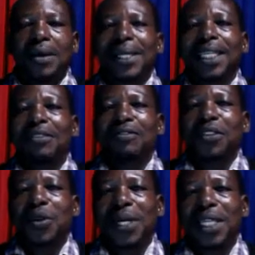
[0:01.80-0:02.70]
Welcome
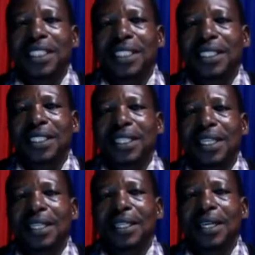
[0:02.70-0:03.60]
viewers.
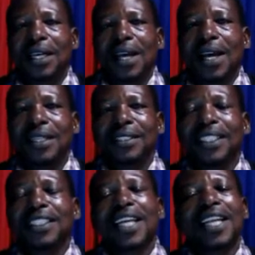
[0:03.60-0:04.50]
It's
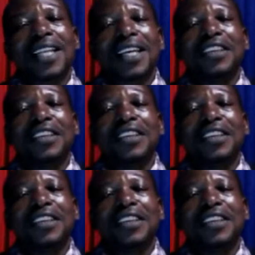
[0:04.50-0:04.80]
yet another